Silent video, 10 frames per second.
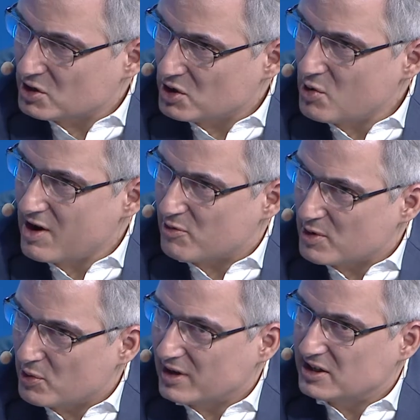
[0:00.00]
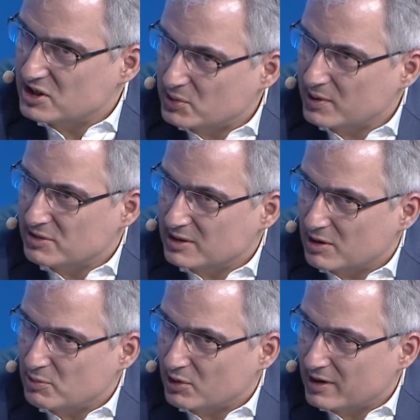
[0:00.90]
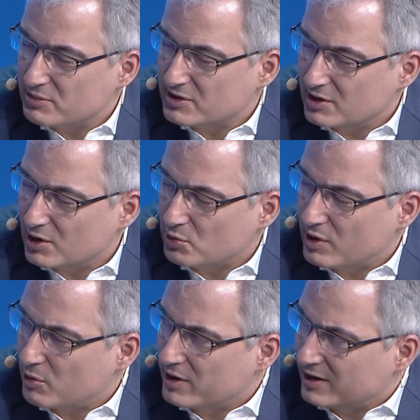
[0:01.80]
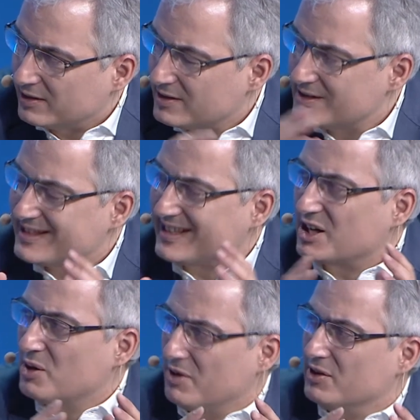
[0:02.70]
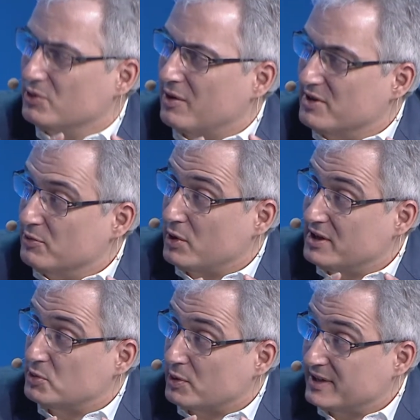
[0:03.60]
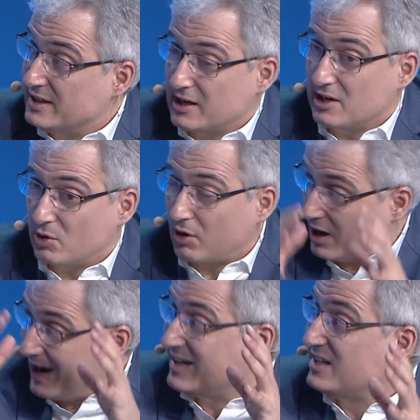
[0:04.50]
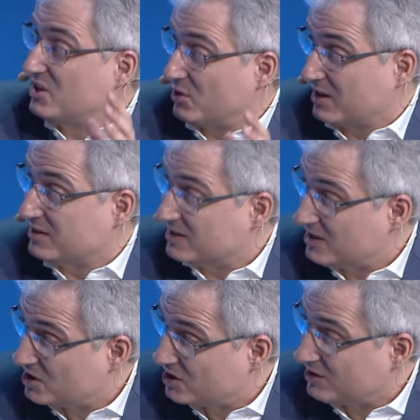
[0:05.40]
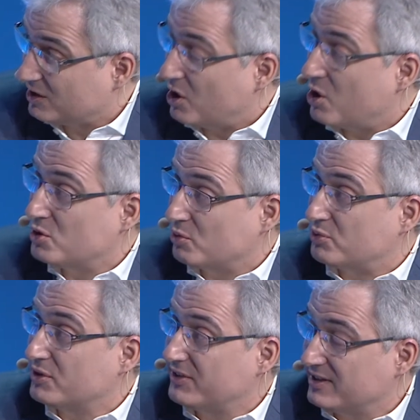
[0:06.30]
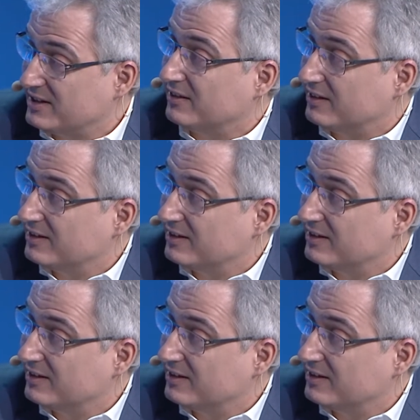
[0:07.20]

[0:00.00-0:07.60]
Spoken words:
you have been really disrupted, but perhaps not where we think about. You have been really disrupted in your IT organization and all your processes.